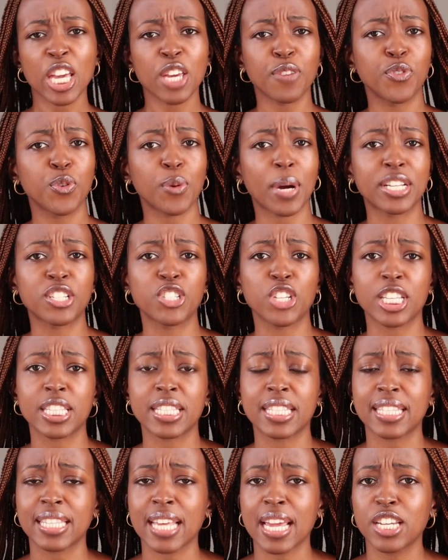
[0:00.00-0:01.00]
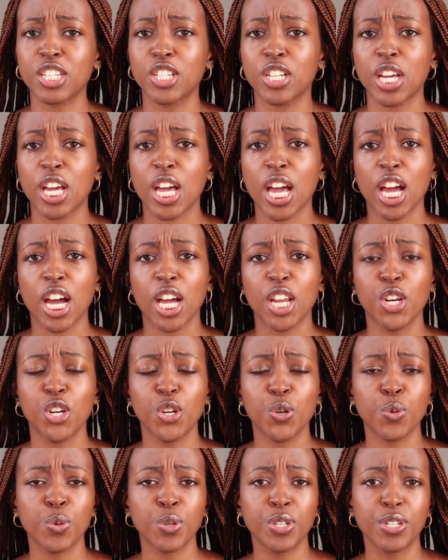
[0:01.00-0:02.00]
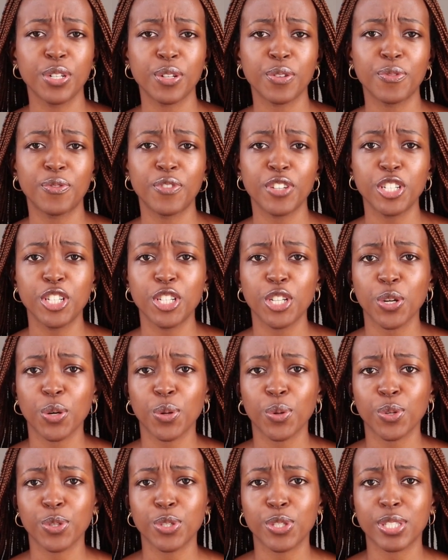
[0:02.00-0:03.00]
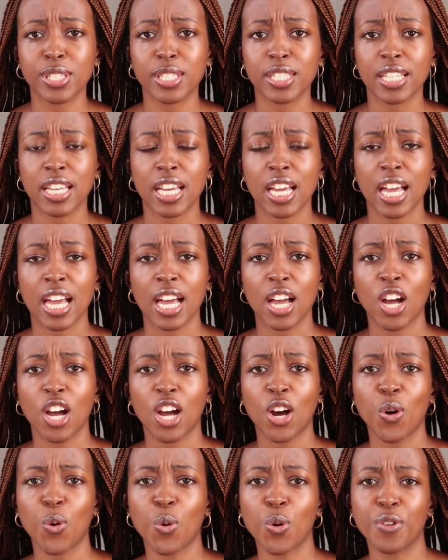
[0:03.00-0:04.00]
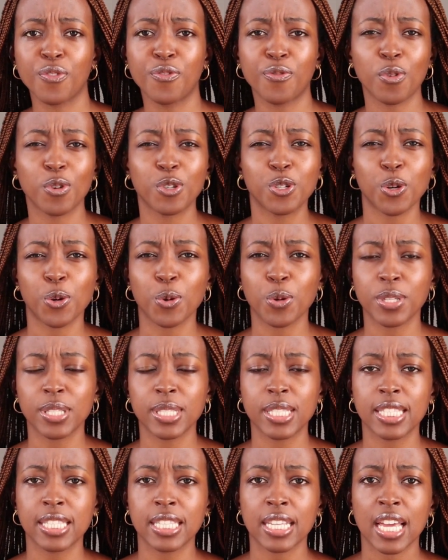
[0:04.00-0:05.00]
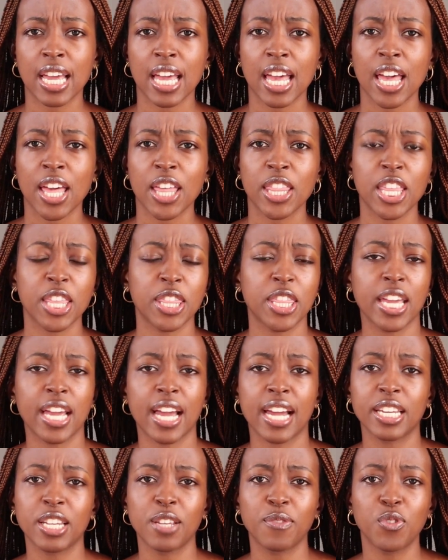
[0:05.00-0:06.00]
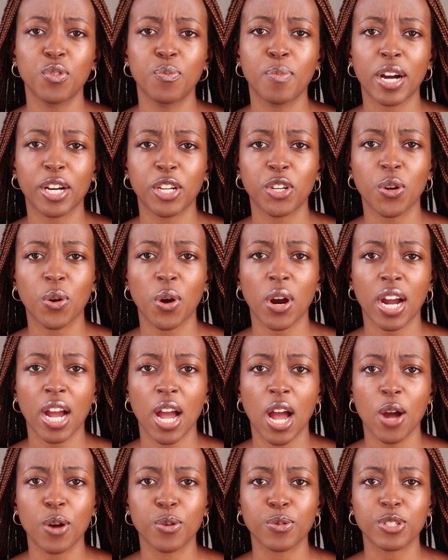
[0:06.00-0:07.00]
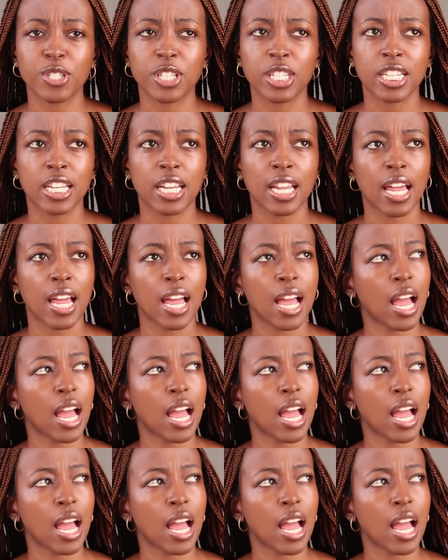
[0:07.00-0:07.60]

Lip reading: if you can just send nude videos or photos, then they can give you back your account.